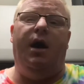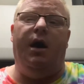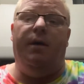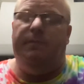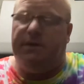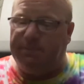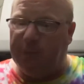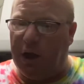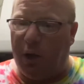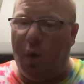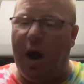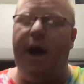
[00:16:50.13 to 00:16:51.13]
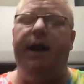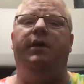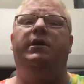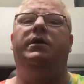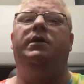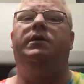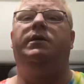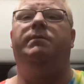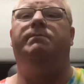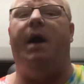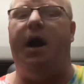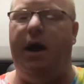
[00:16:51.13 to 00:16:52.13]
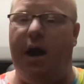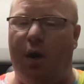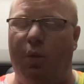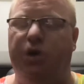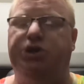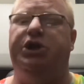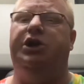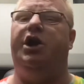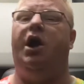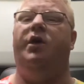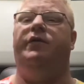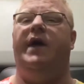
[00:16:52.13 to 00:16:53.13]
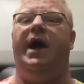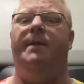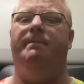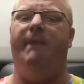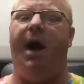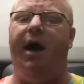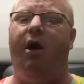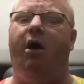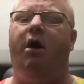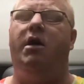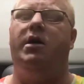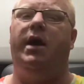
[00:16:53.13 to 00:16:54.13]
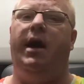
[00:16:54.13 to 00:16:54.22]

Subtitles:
Miss Blair White, I want you to know that my heart